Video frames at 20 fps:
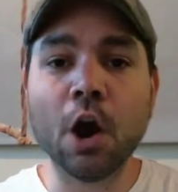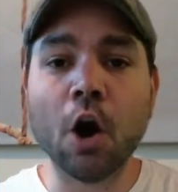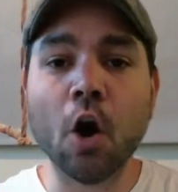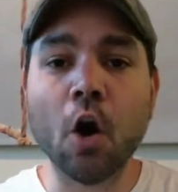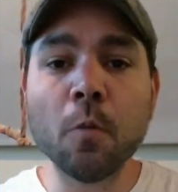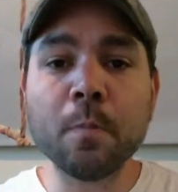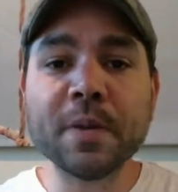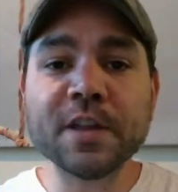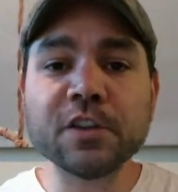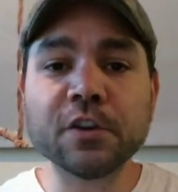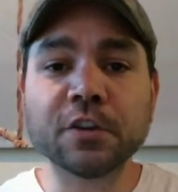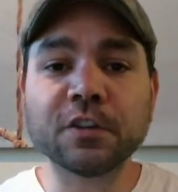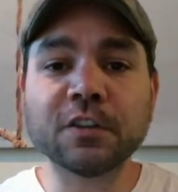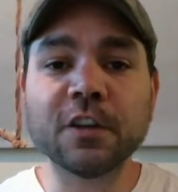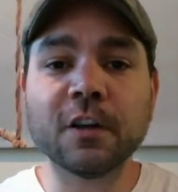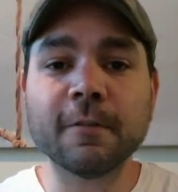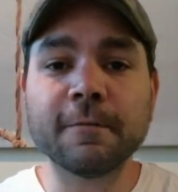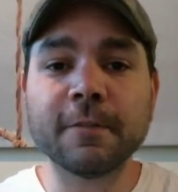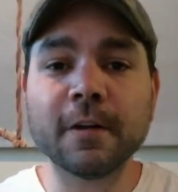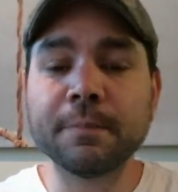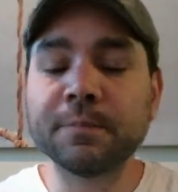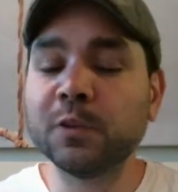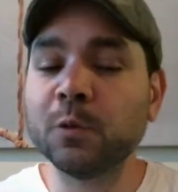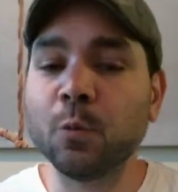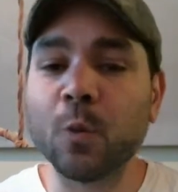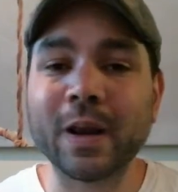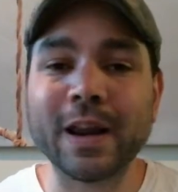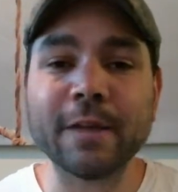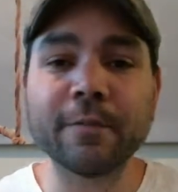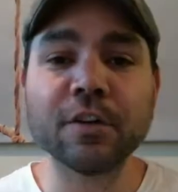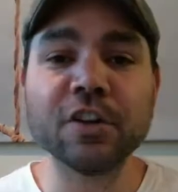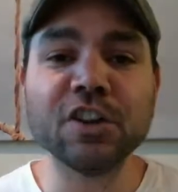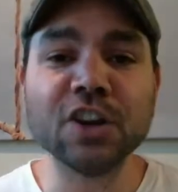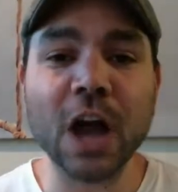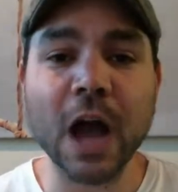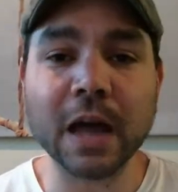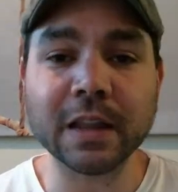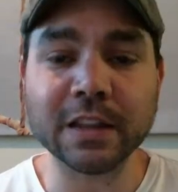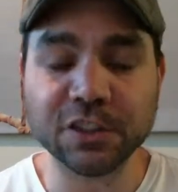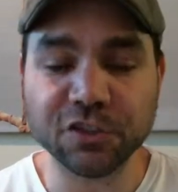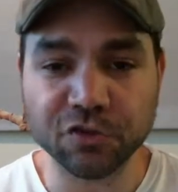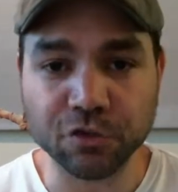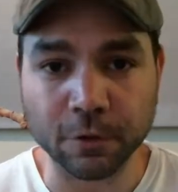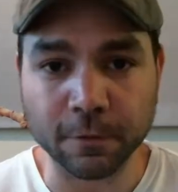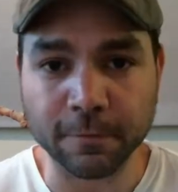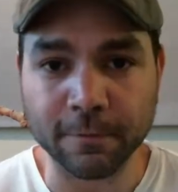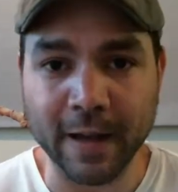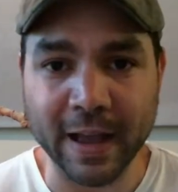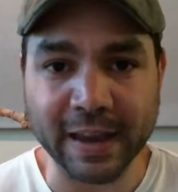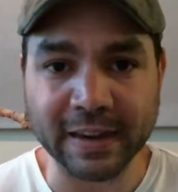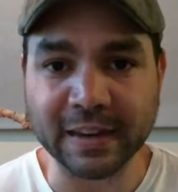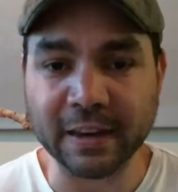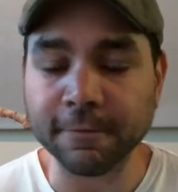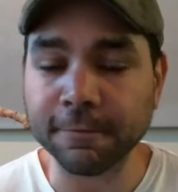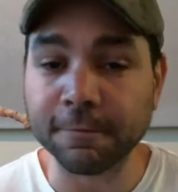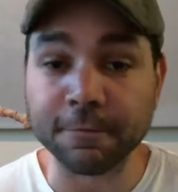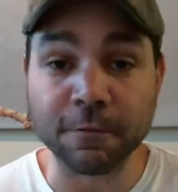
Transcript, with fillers: open yourself up to whatever knowledge you're finding